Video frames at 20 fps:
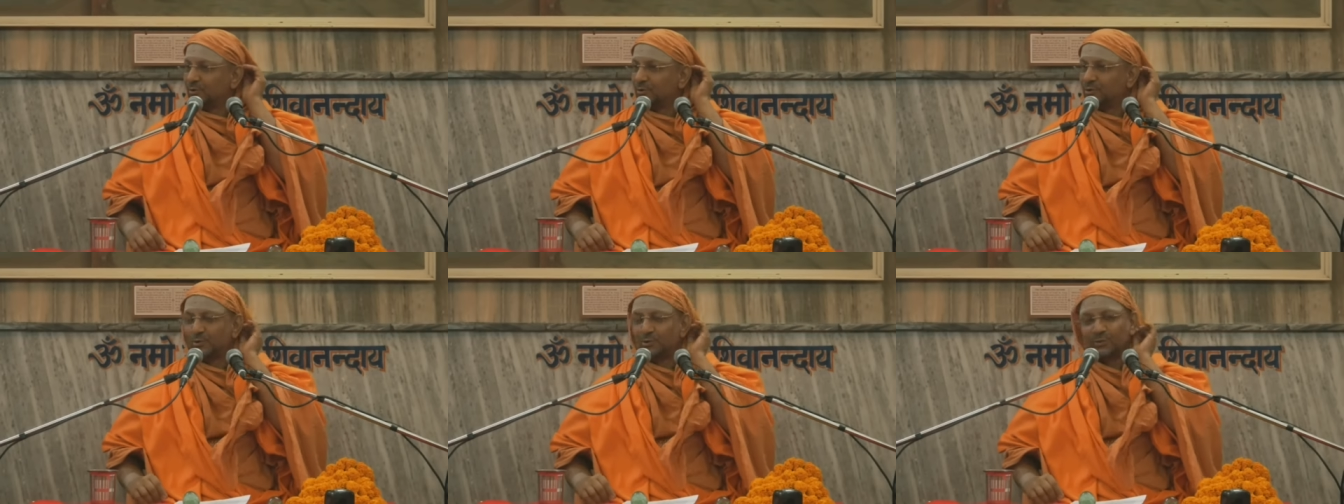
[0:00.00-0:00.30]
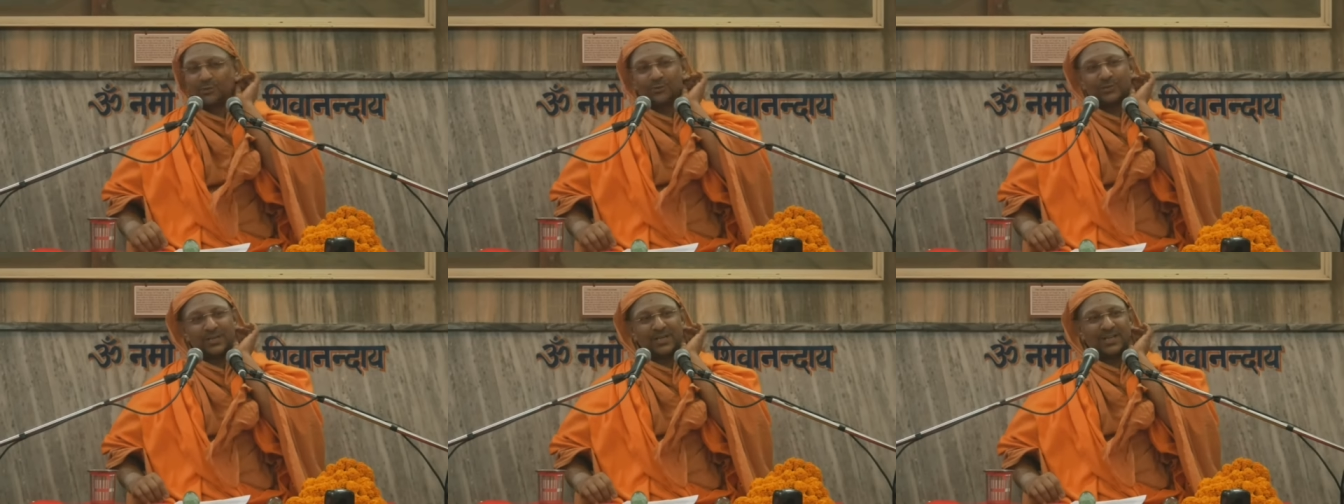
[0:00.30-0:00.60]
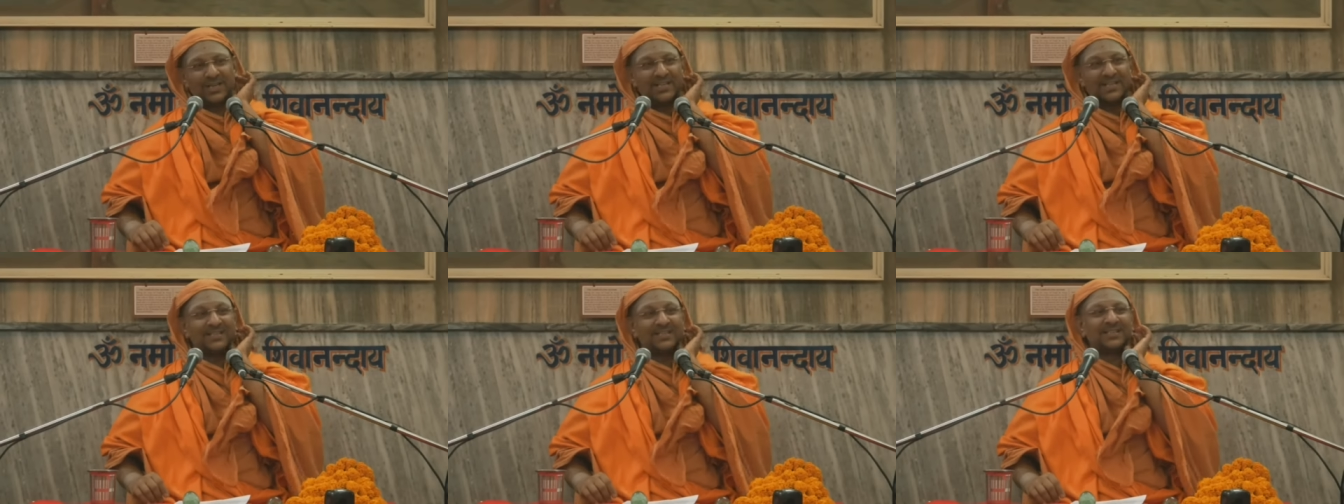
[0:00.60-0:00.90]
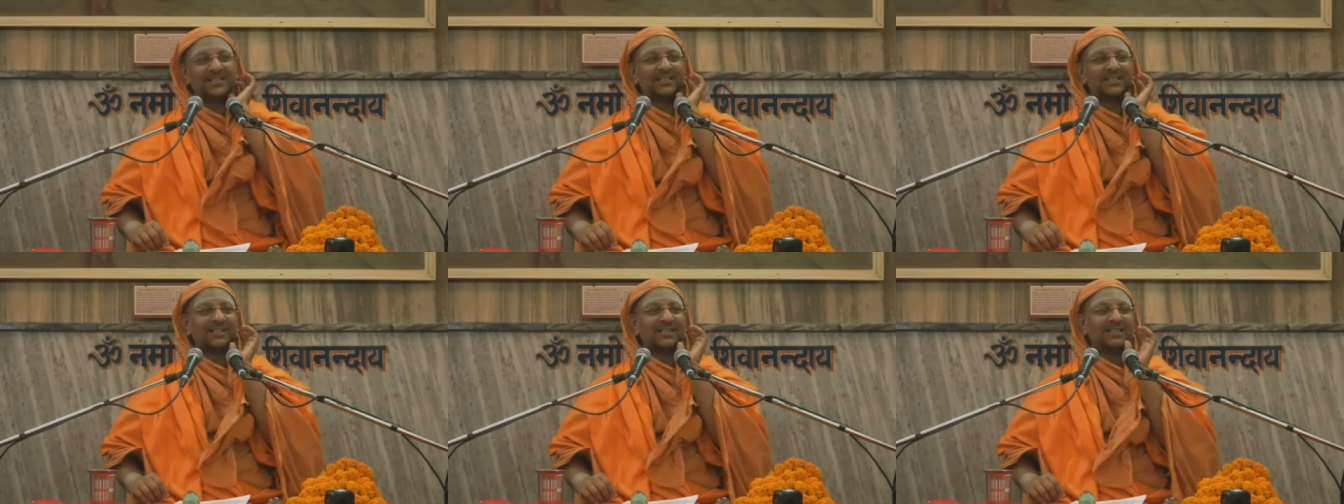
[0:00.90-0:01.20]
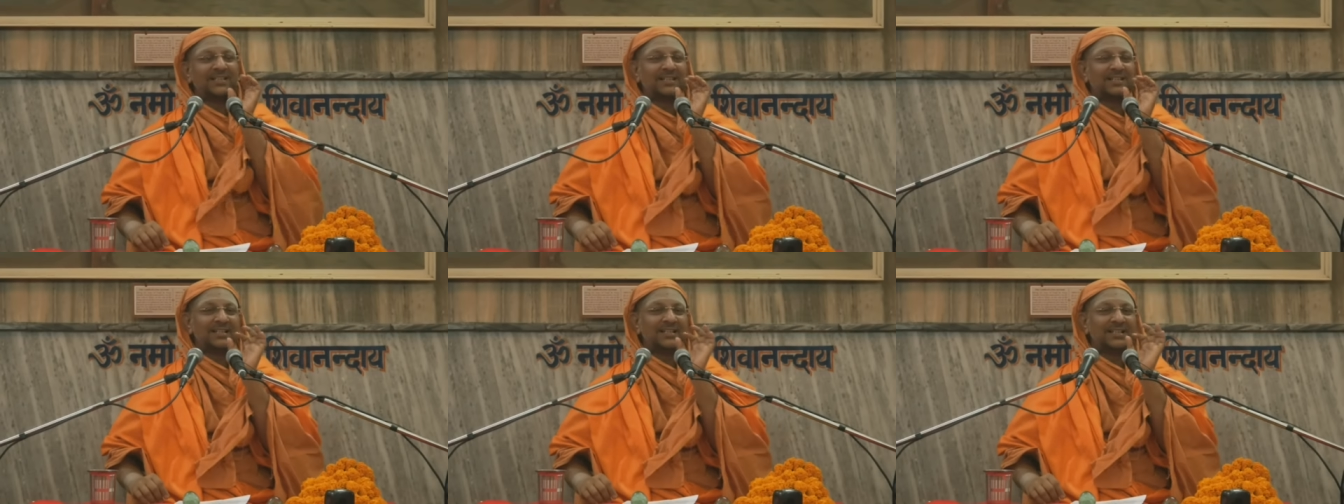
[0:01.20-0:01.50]
Guru is
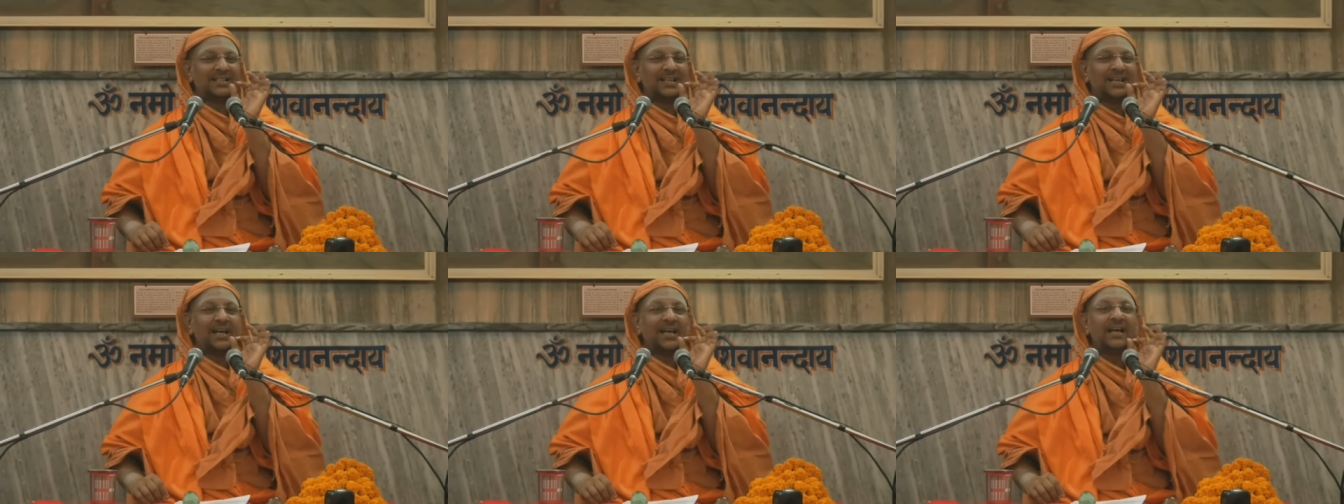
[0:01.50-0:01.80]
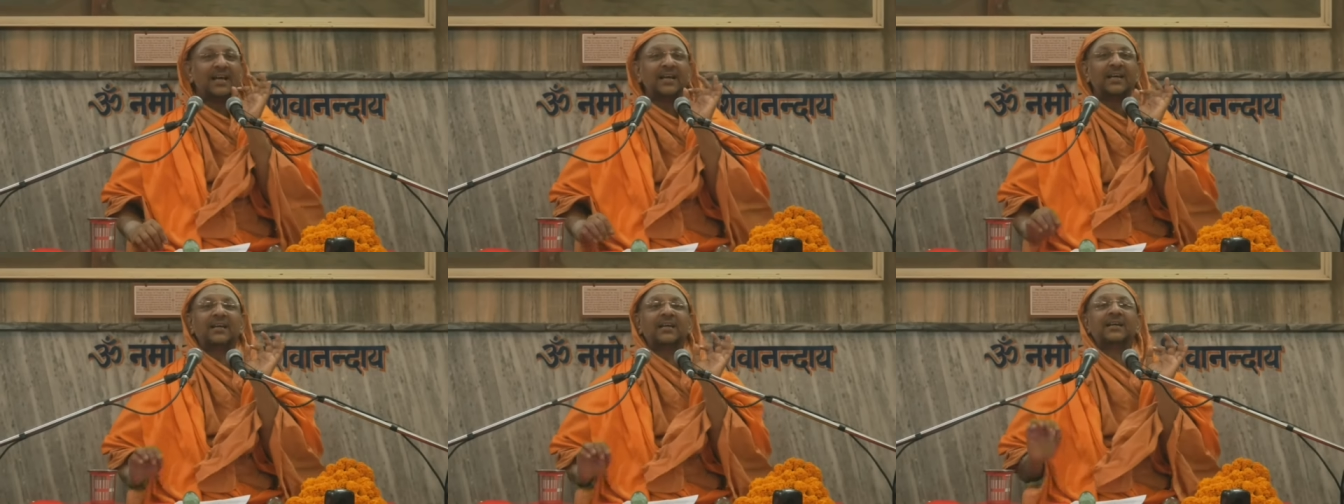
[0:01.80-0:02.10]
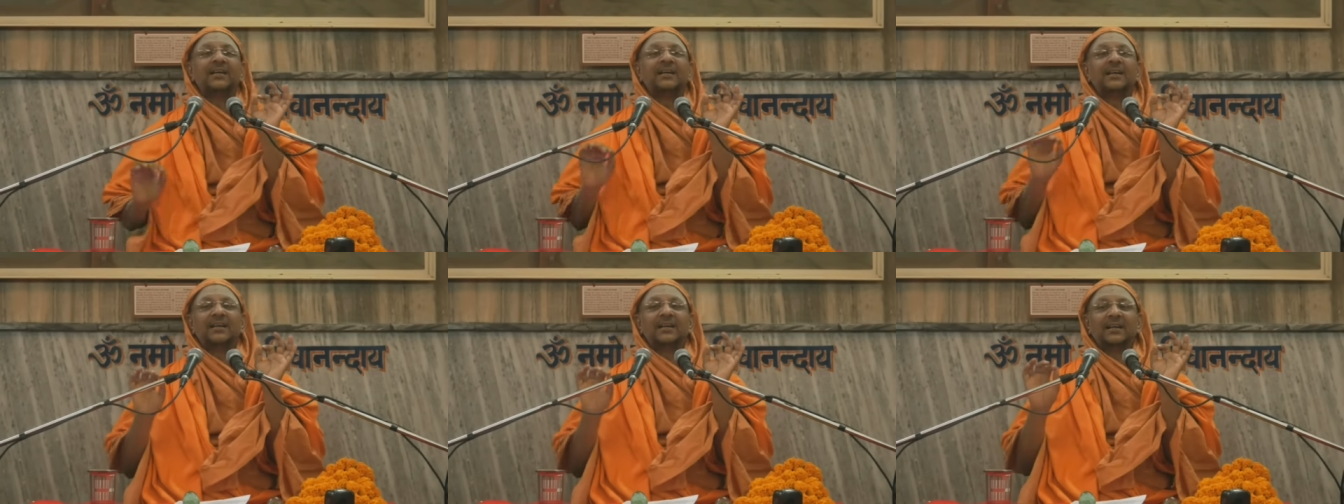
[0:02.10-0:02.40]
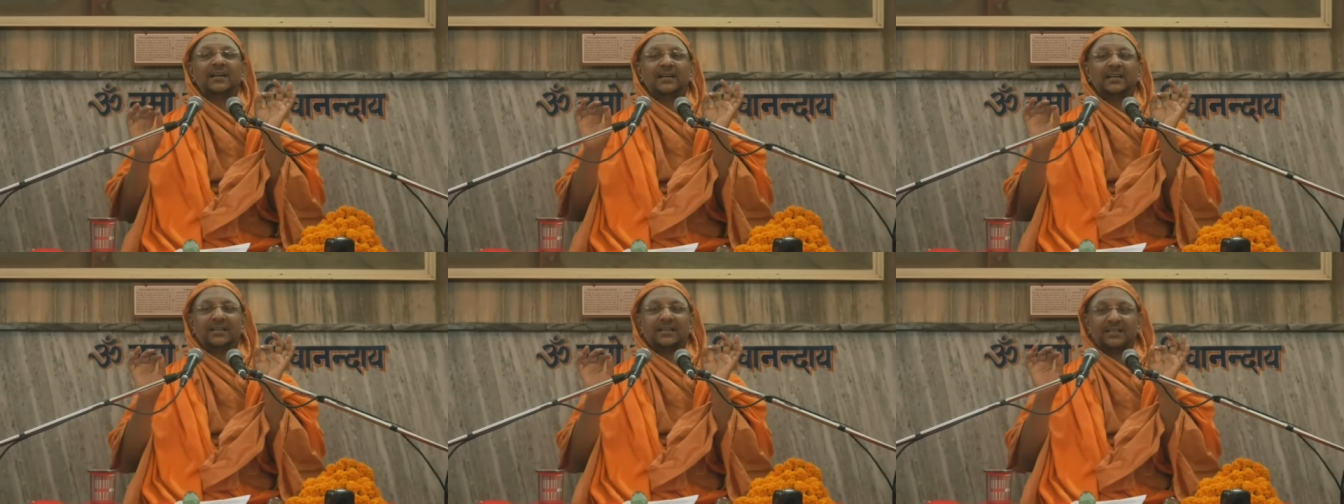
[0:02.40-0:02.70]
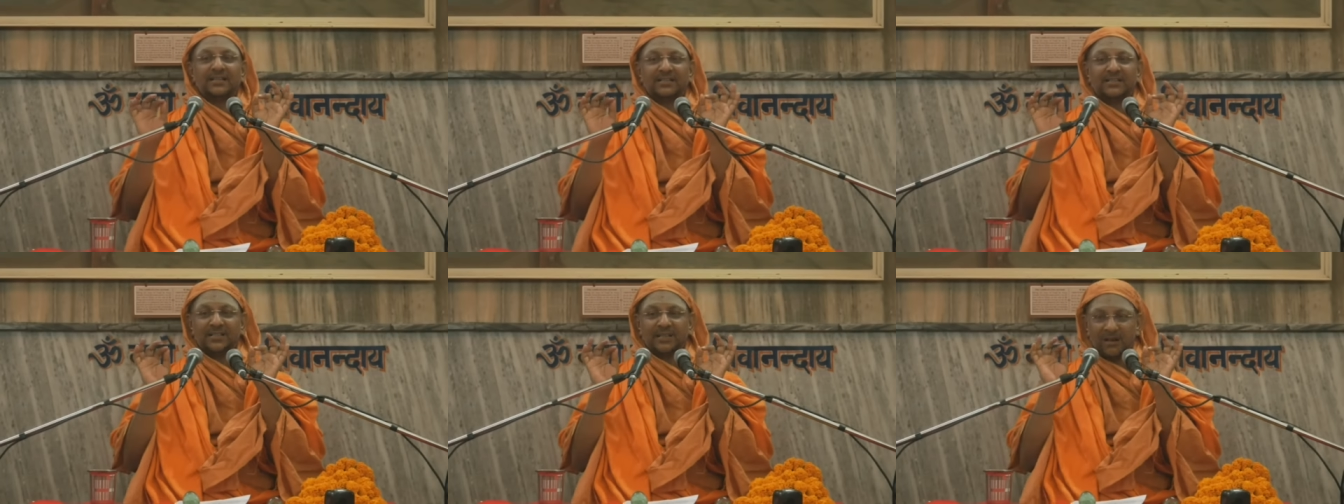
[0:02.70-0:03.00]
a
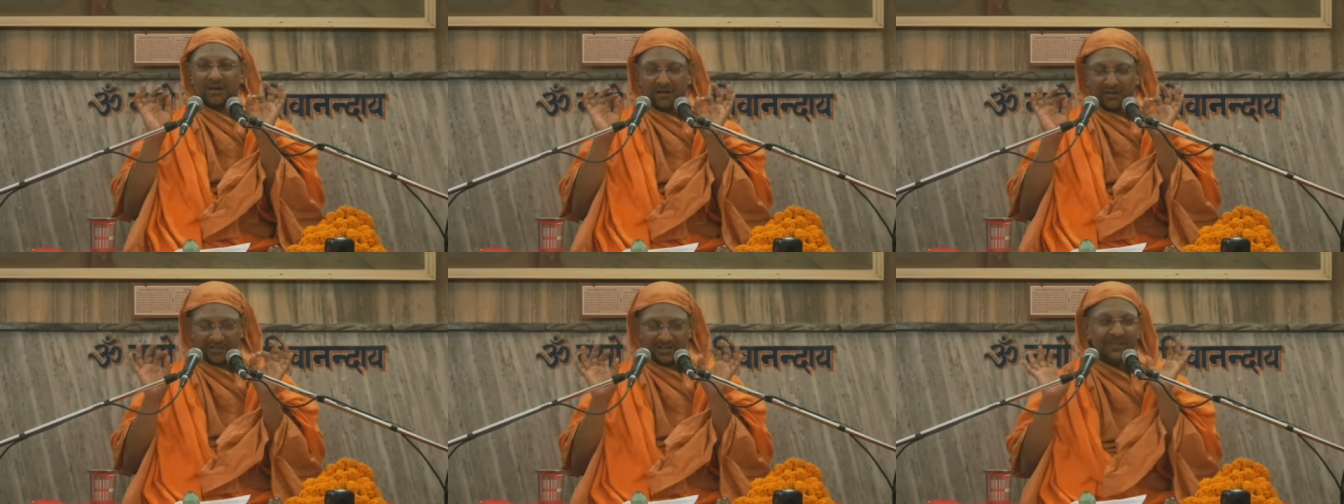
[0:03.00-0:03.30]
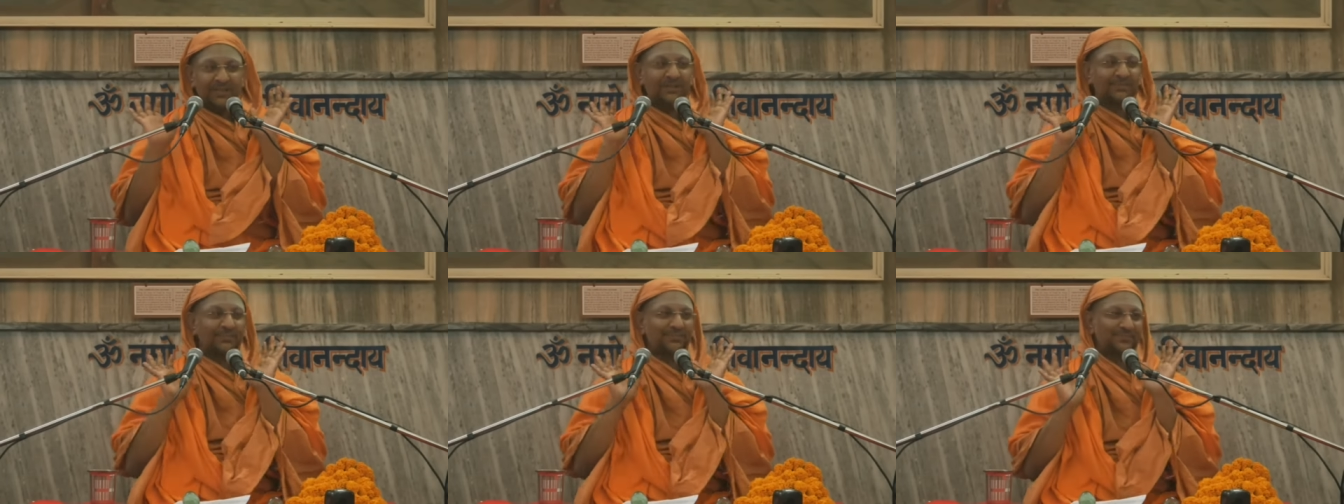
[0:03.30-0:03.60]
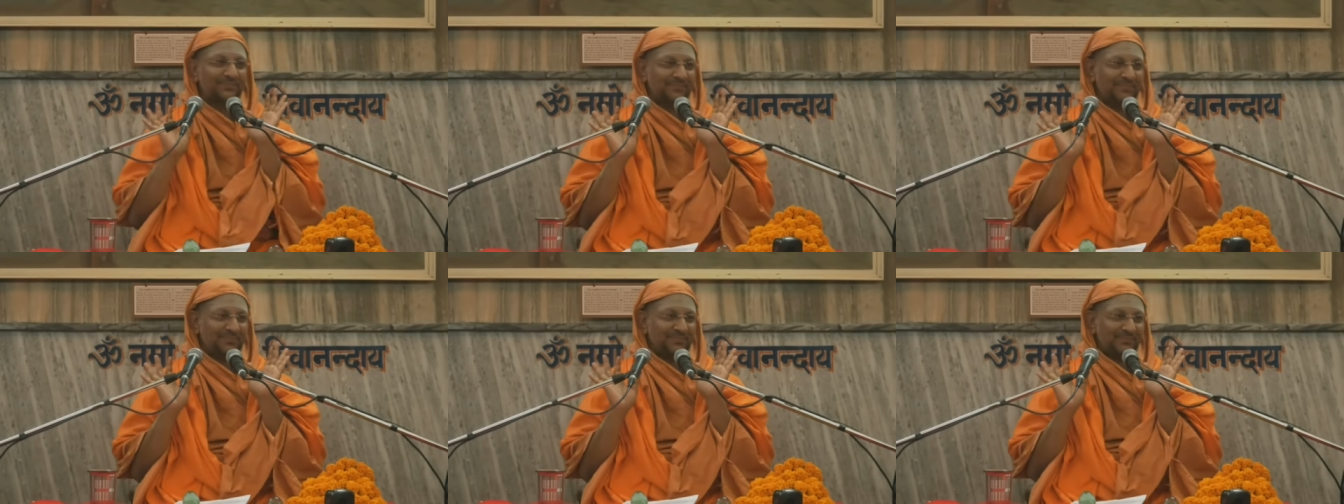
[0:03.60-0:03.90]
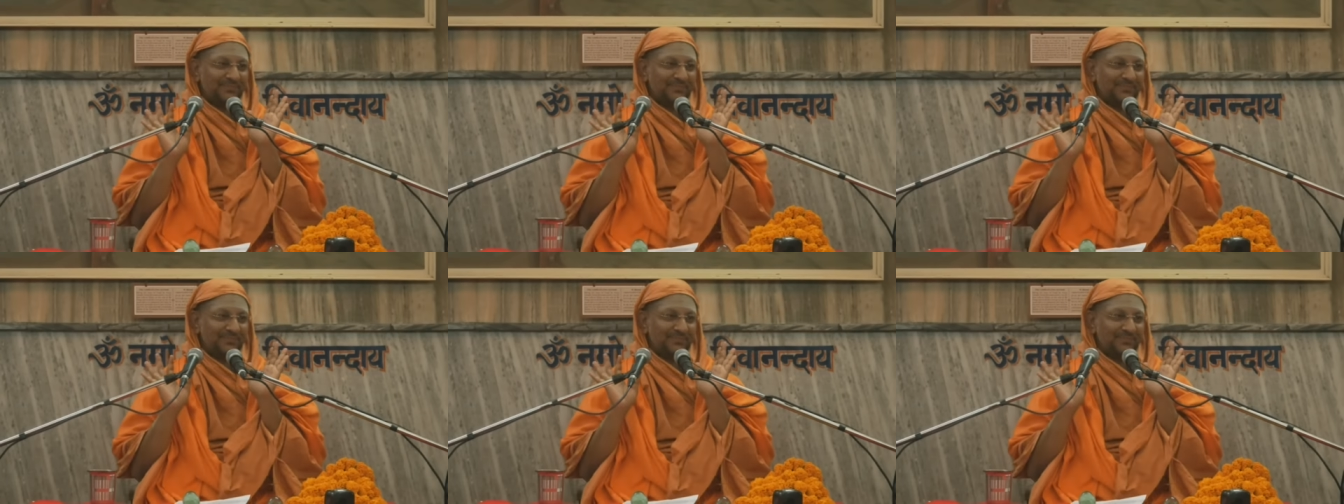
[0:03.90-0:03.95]
jnani.